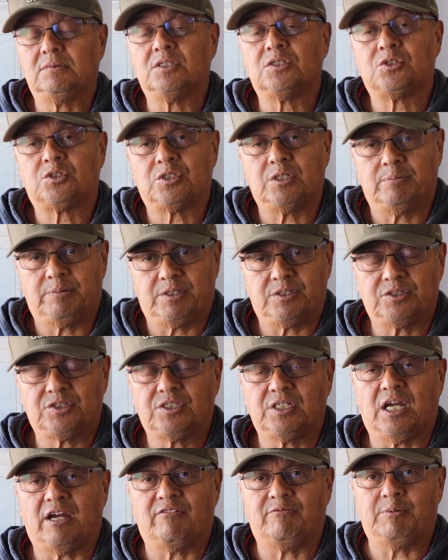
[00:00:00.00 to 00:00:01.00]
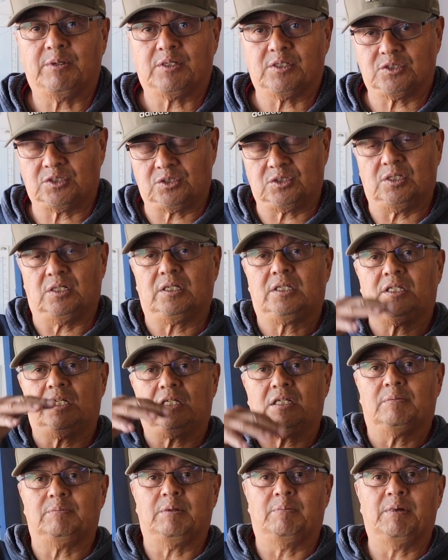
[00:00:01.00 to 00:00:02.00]
distributor shaft, because you
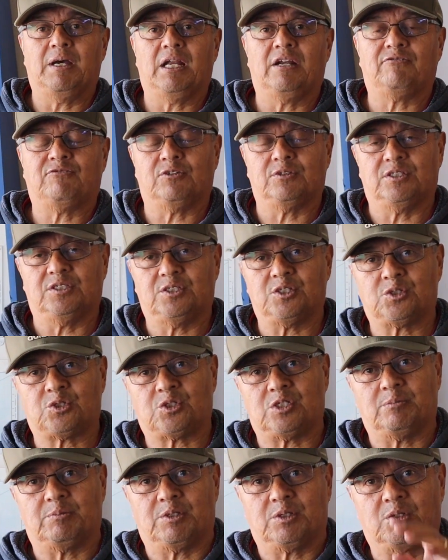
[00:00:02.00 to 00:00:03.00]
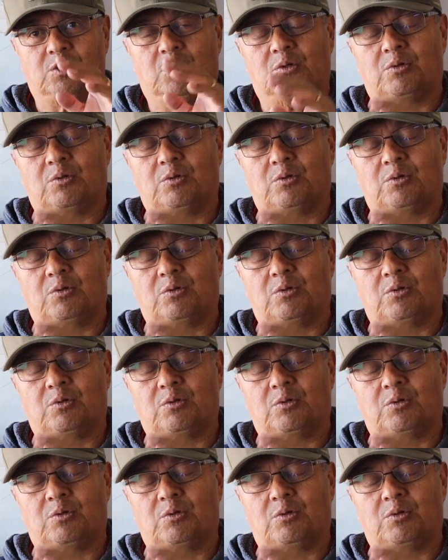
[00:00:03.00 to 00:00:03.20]
kick up the manifold, the distributor